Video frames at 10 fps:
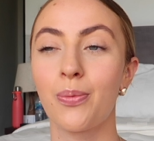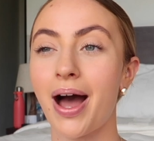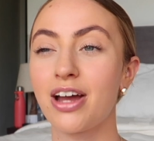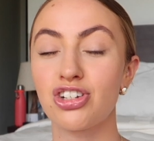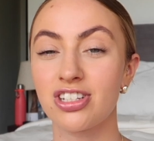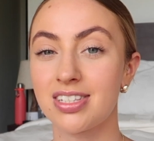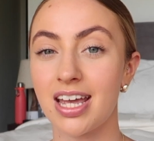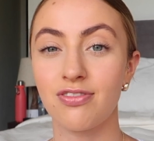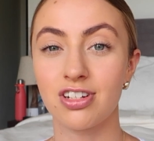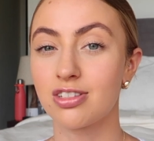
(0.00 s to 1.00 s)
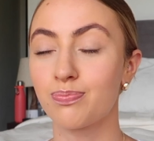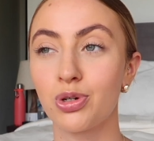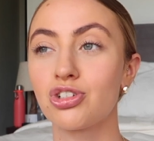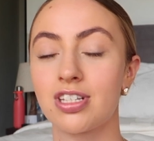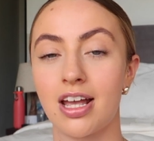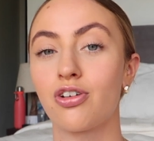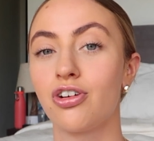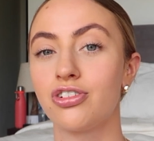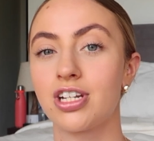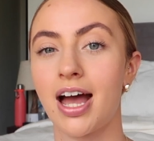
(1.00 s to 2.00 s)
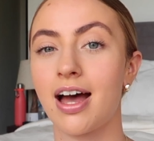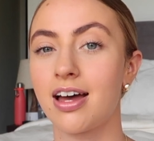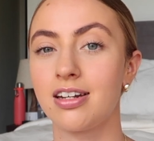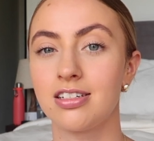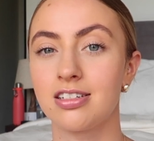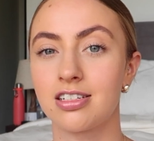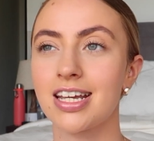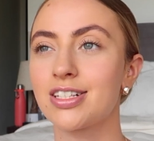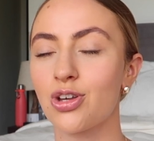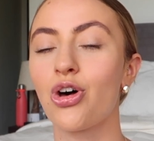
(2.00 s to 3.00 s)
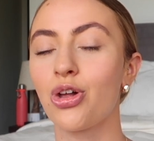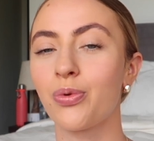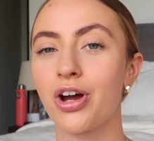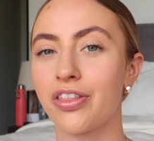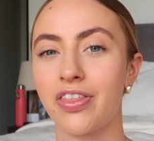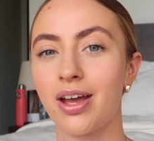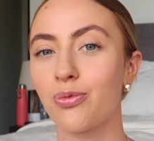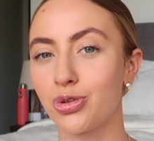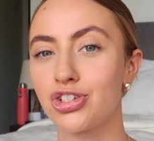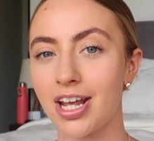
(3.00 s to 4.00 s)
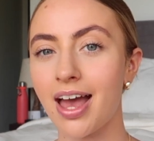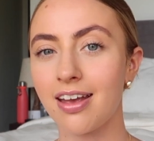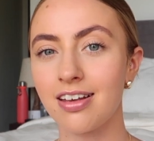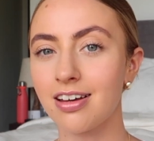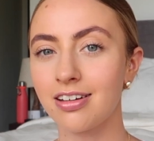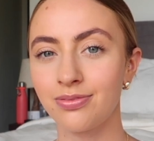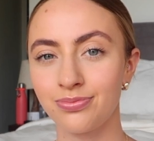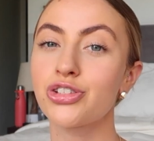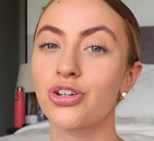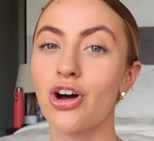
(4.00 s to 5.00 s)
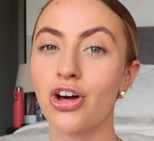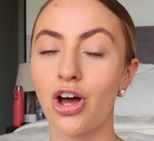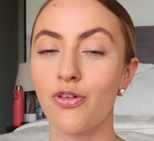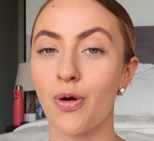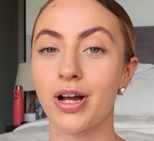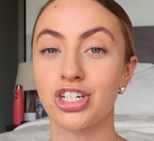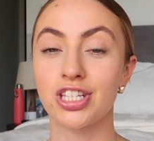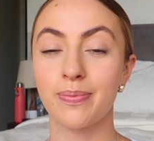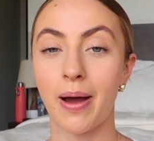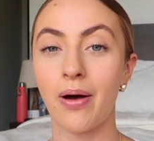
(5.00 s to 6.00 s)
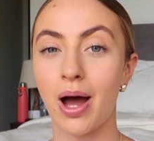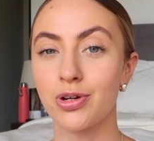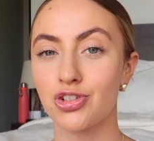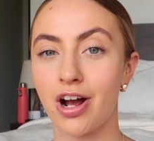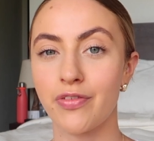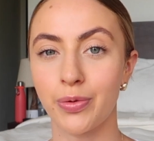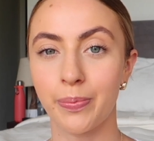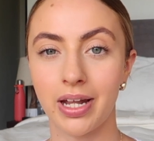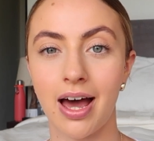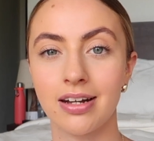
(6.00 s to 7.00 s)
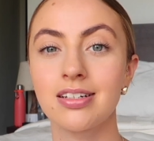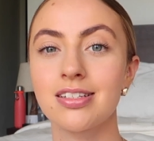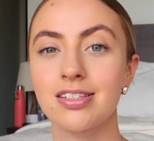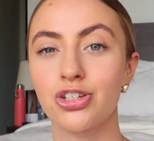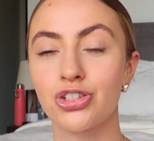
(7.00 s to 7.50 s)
But I just saved as much as I could, and it's all worth it once you get here. I also got a lot of questions about our travel plans.